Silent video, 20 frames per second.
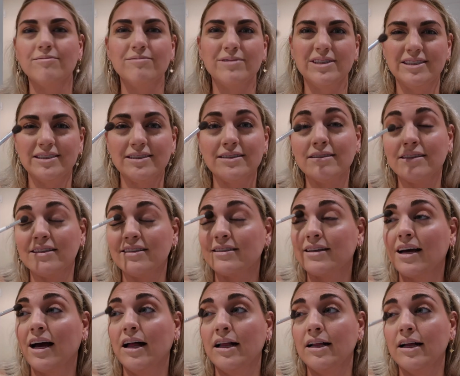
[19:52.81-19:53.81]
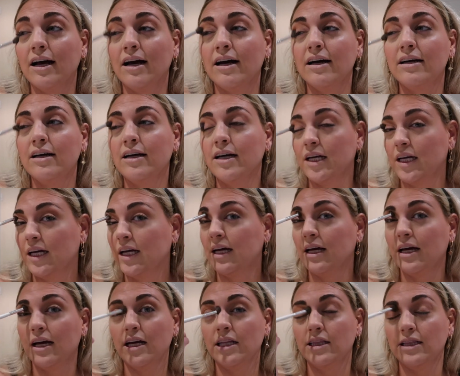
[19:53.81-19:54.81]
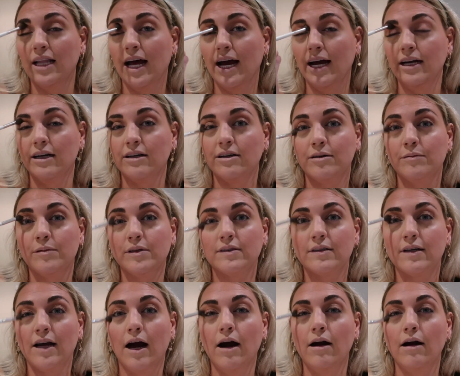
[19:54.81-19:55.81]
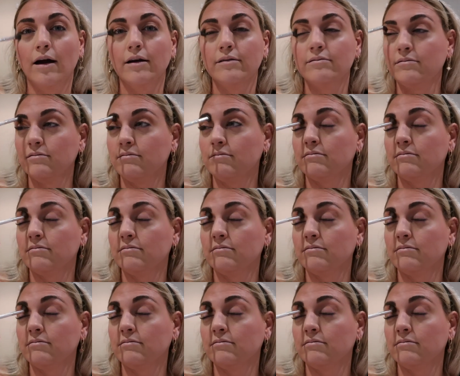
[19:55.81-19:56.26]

with just this color liner and mascara,